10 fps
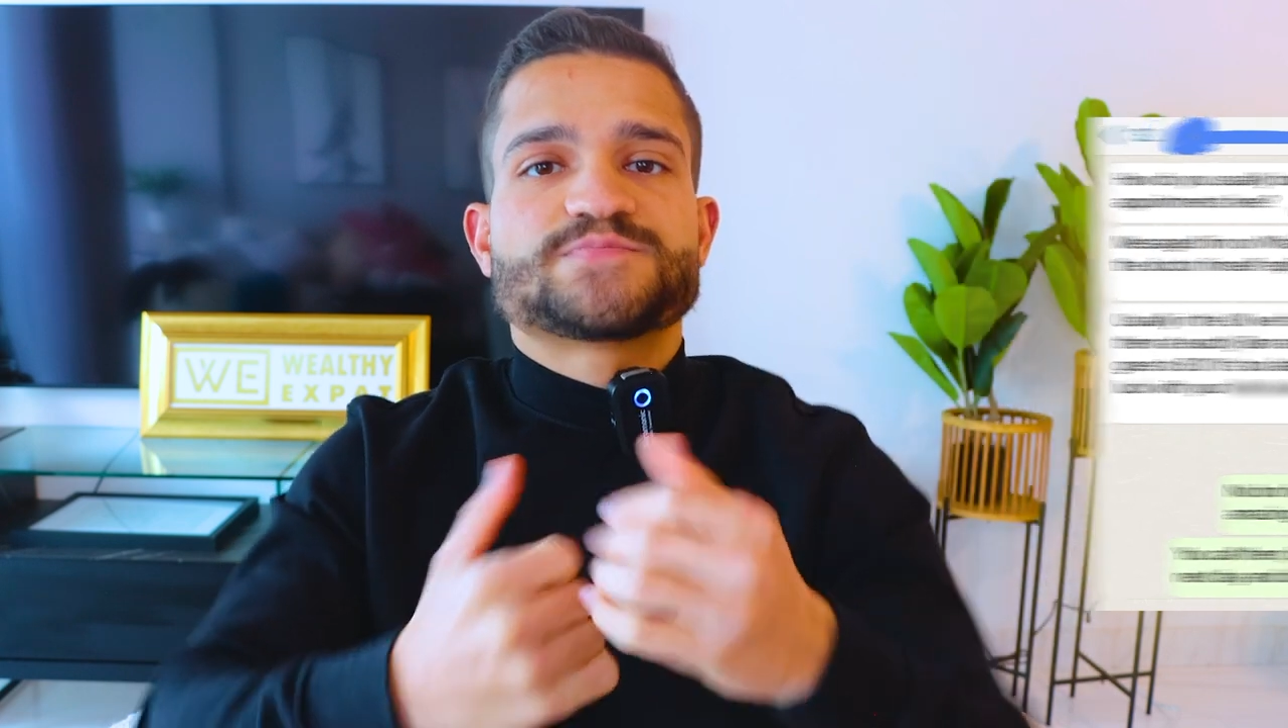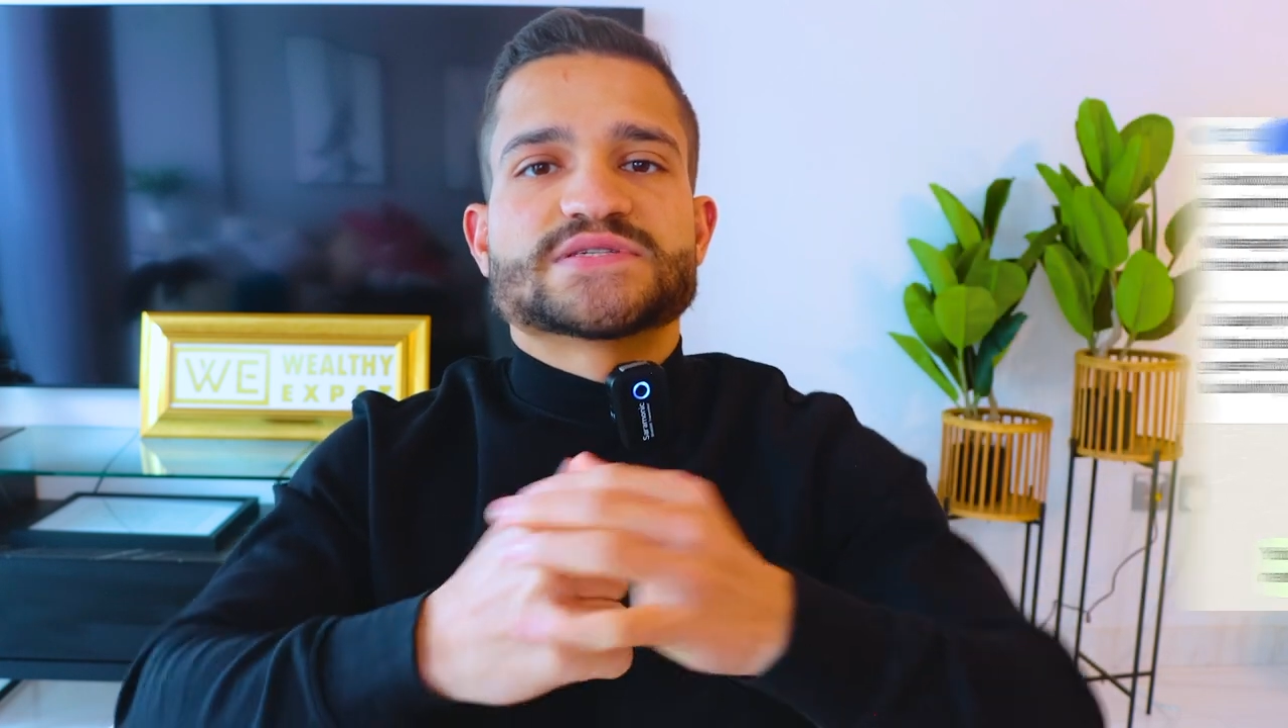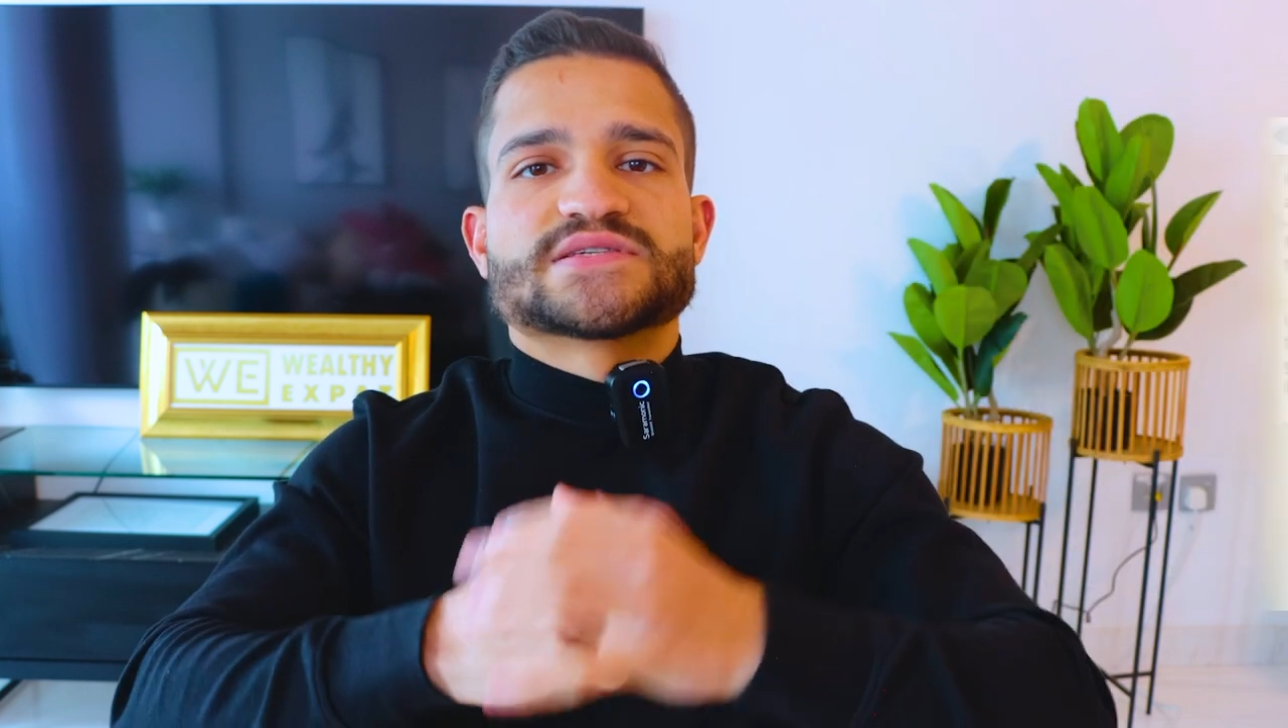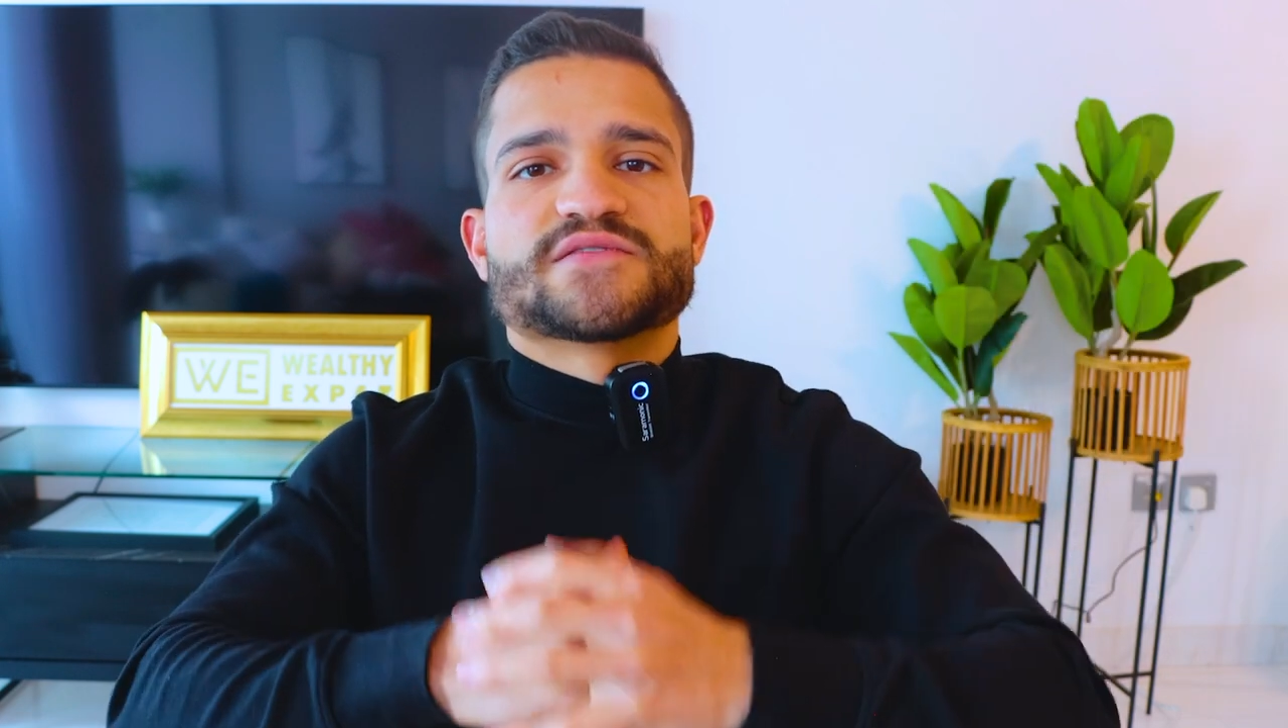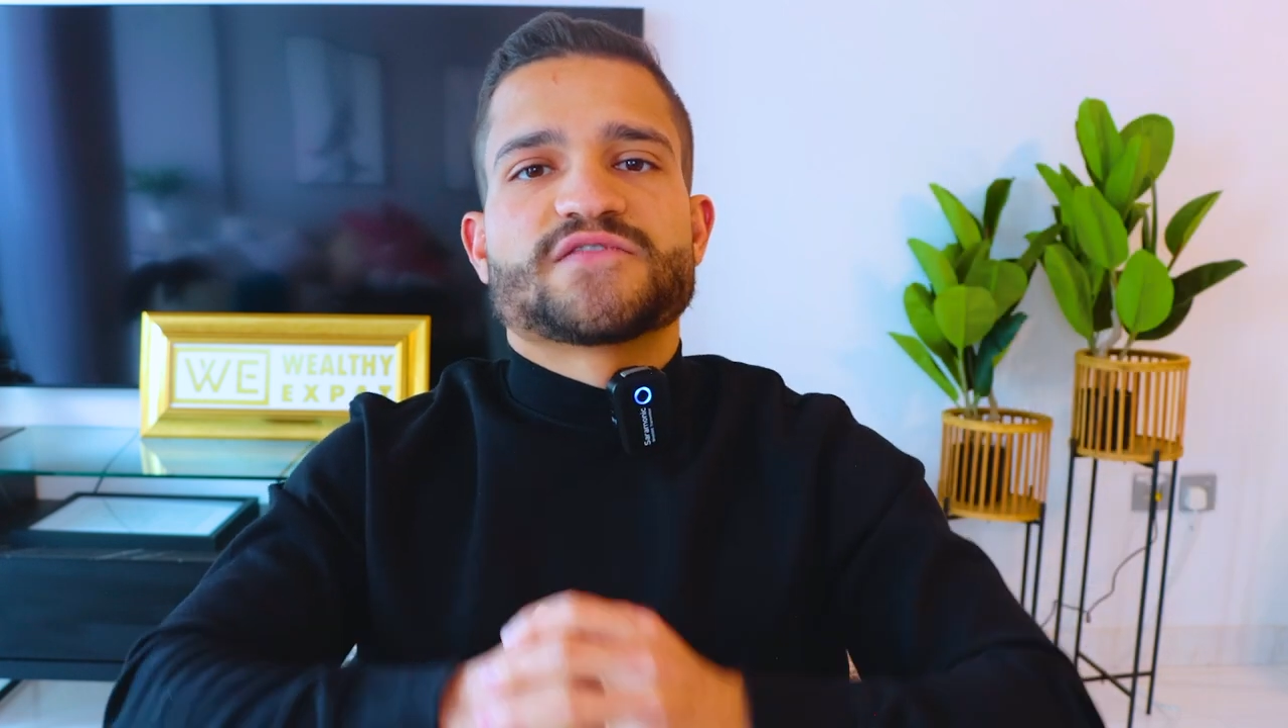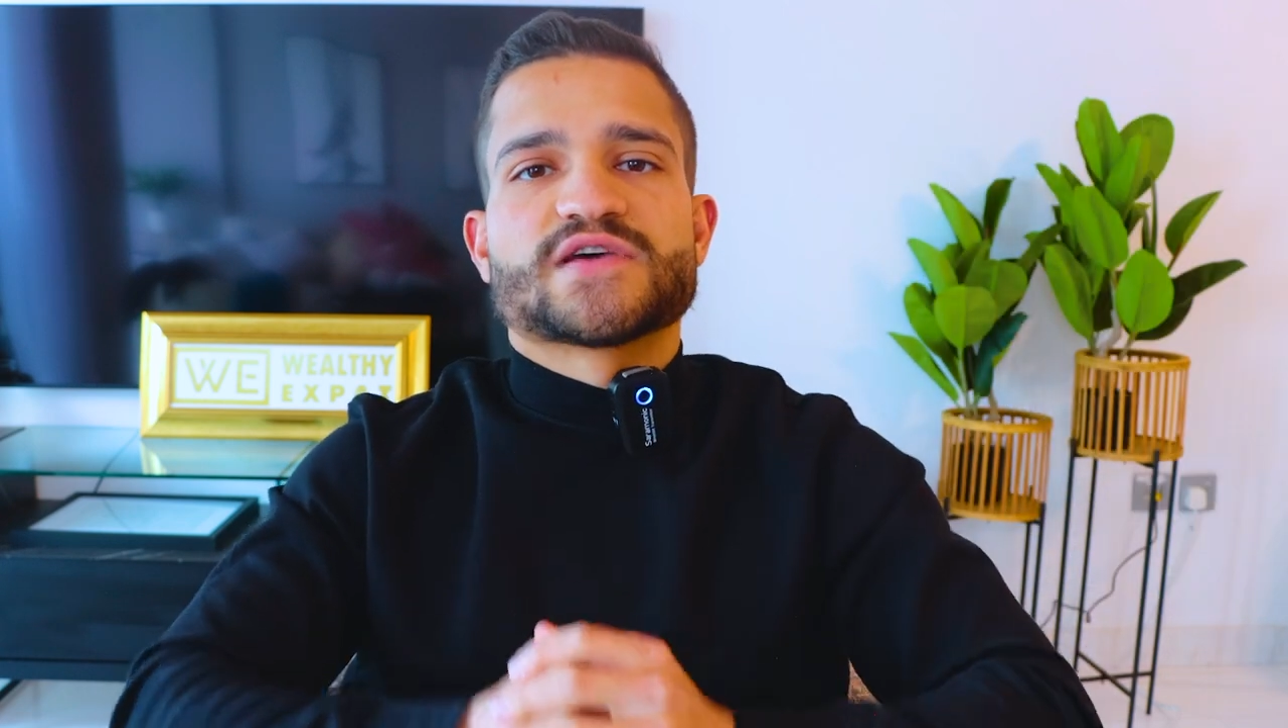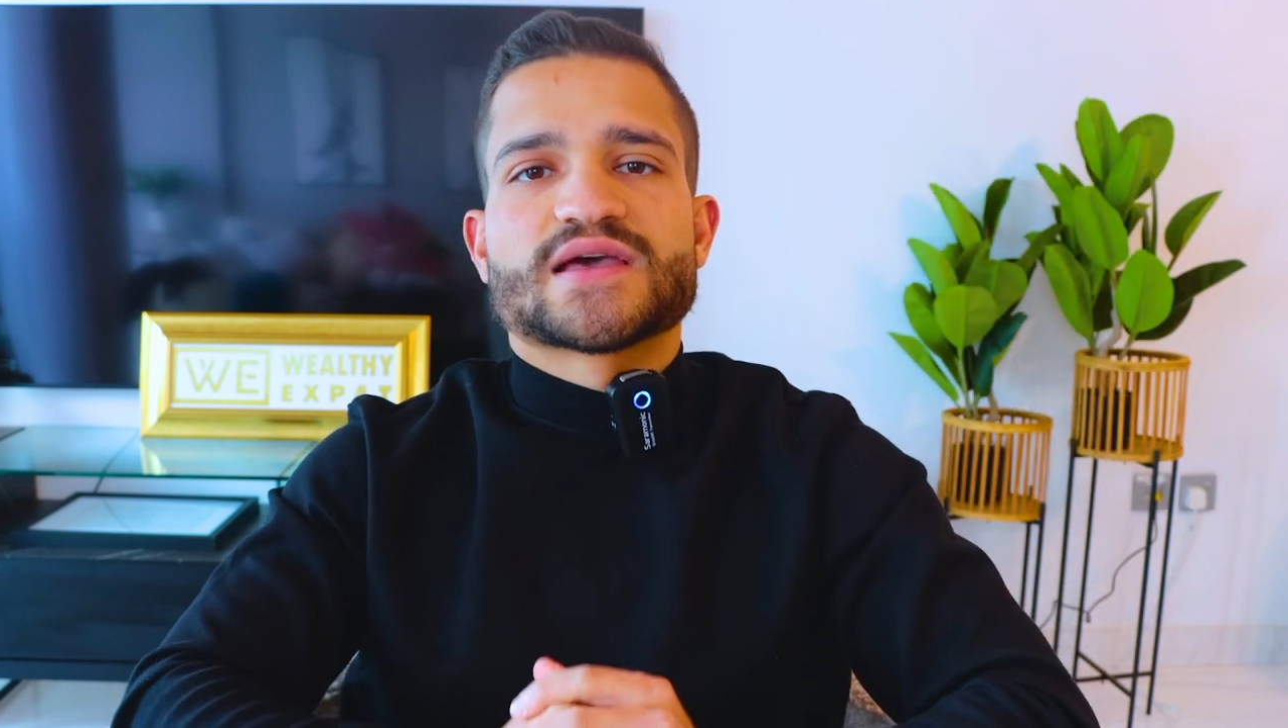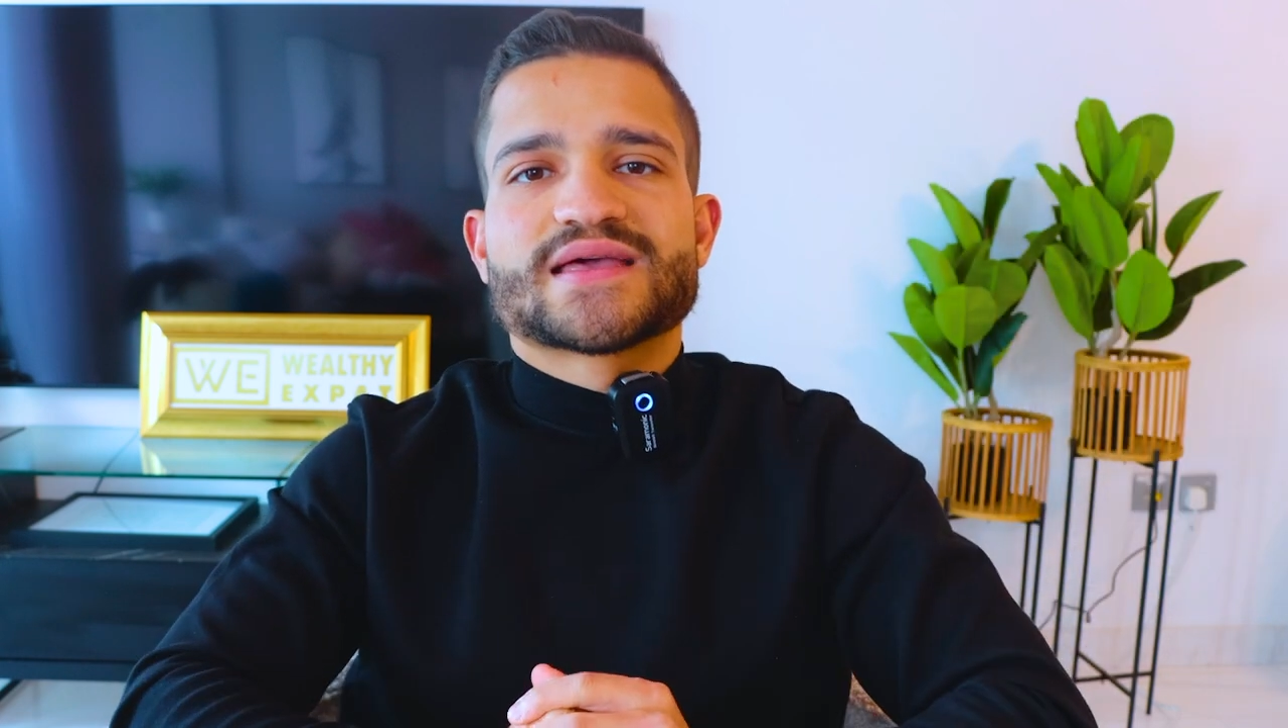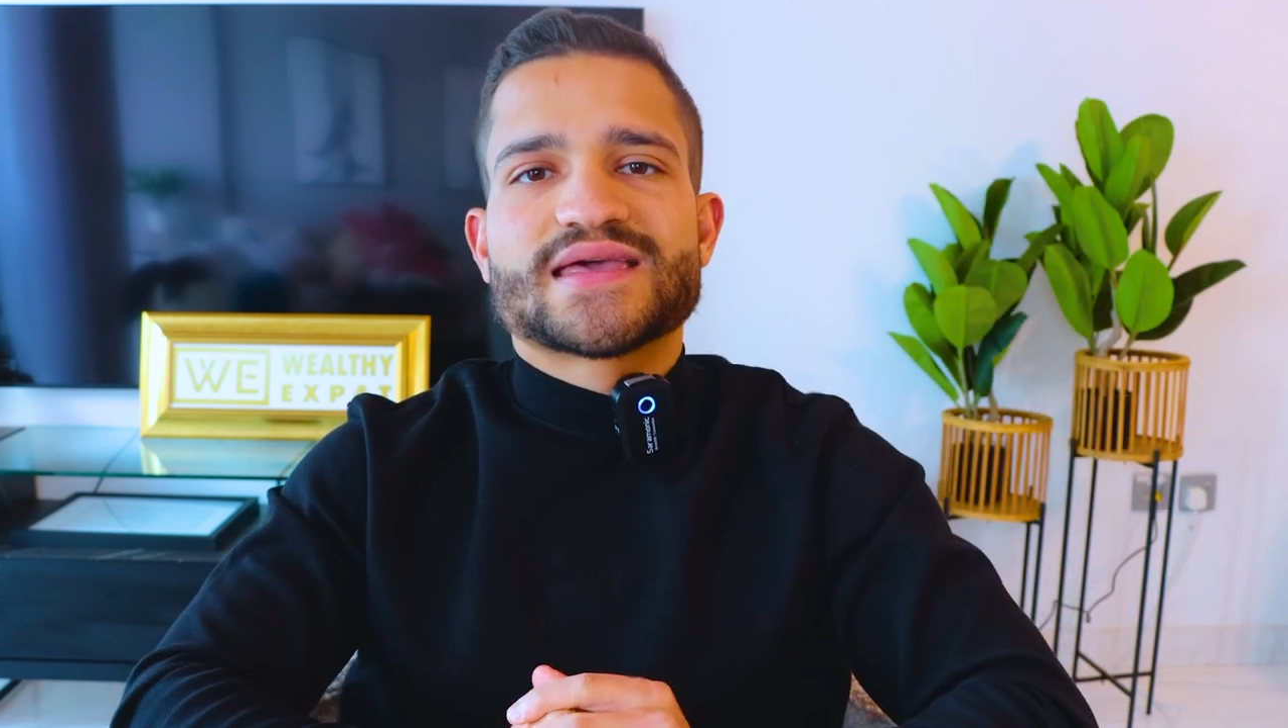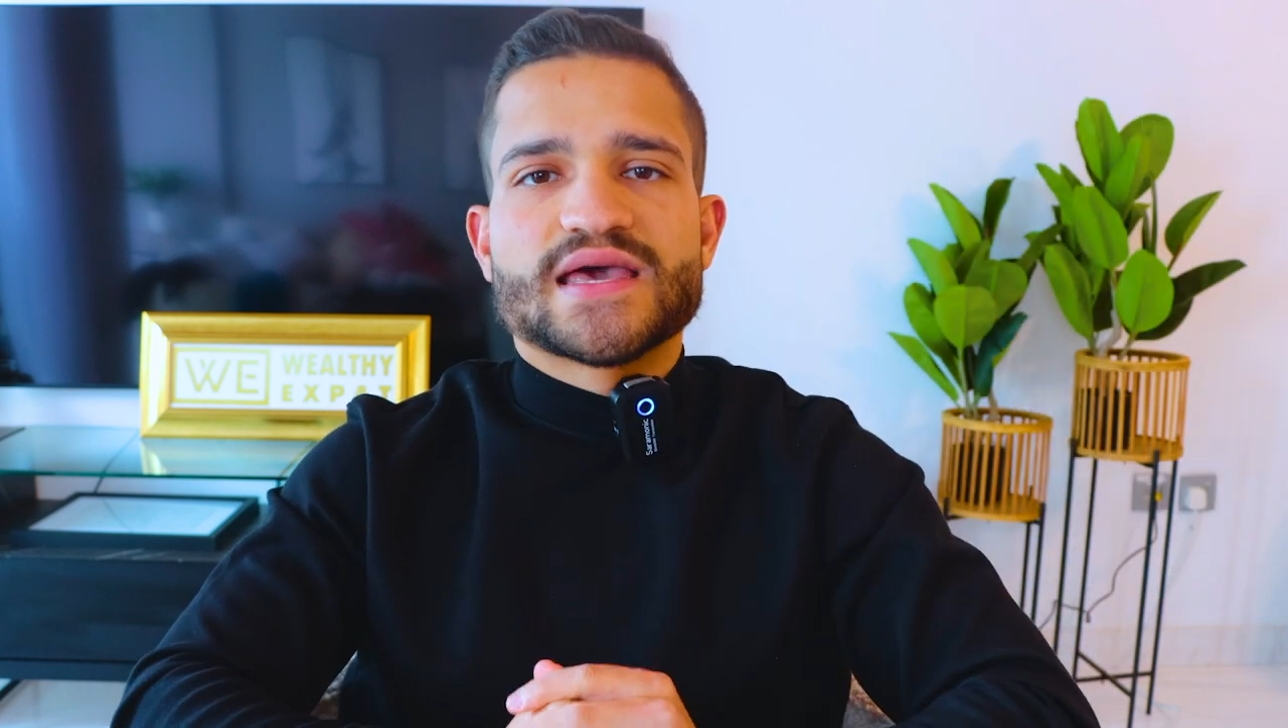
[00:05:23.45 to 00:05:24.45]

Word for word: specific